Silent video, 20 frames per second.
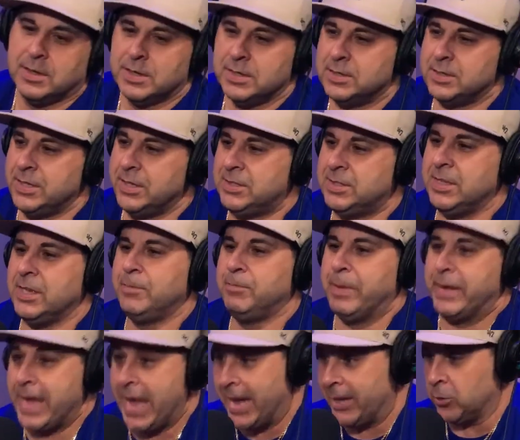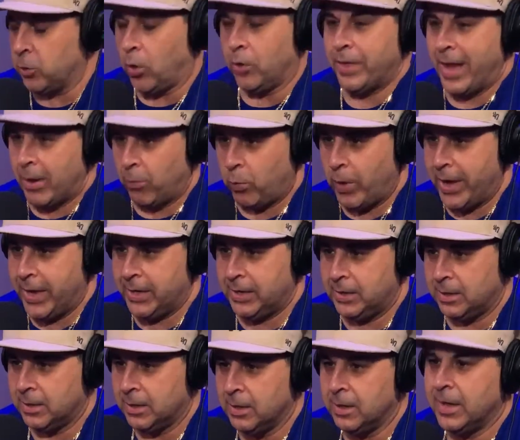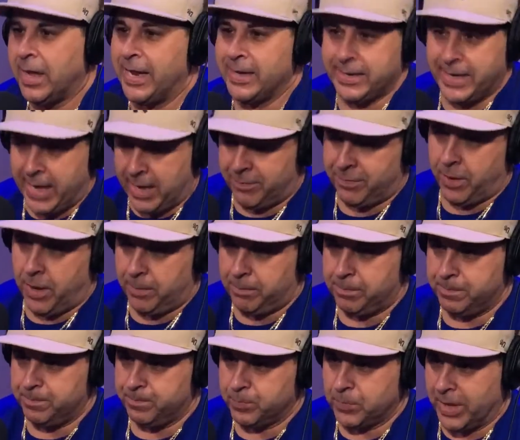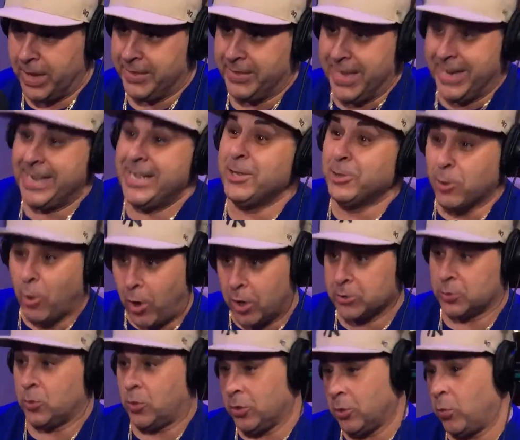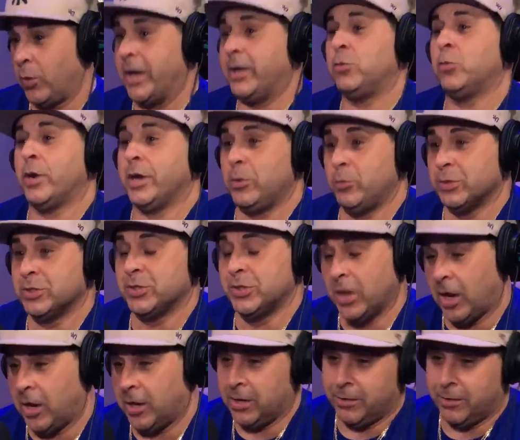CeCe gained all that weight and gave up. And then he lost all the weight when he was done.